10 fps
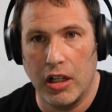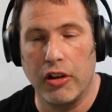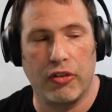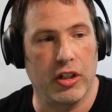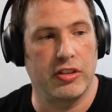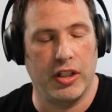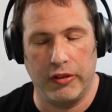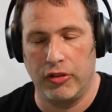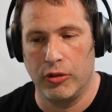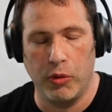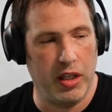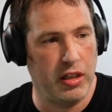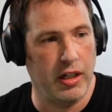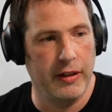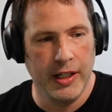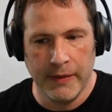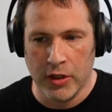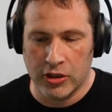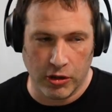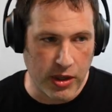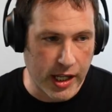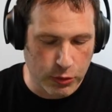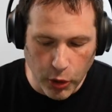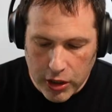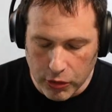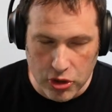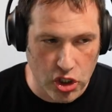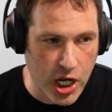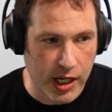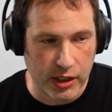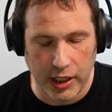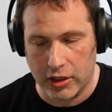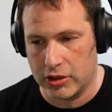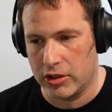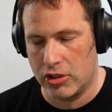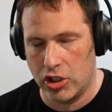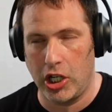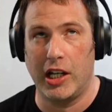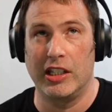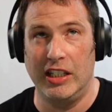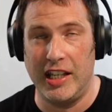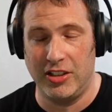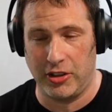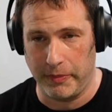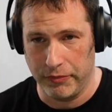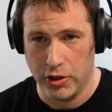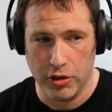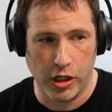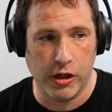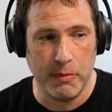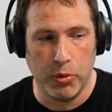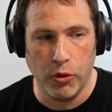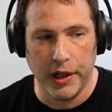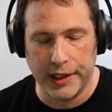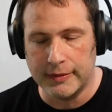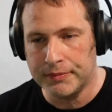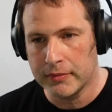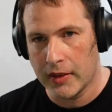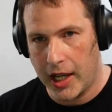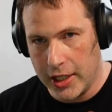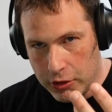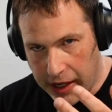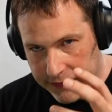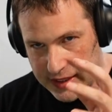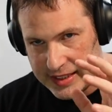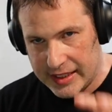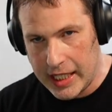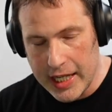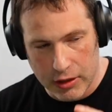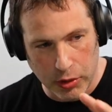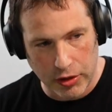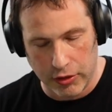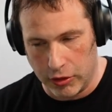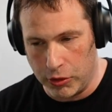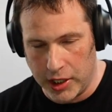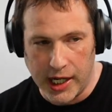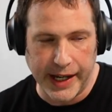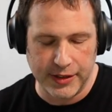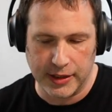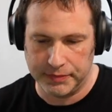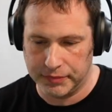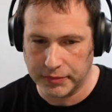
aversive with her. So that's why those checklists are important, and you have to see it with your own eyes,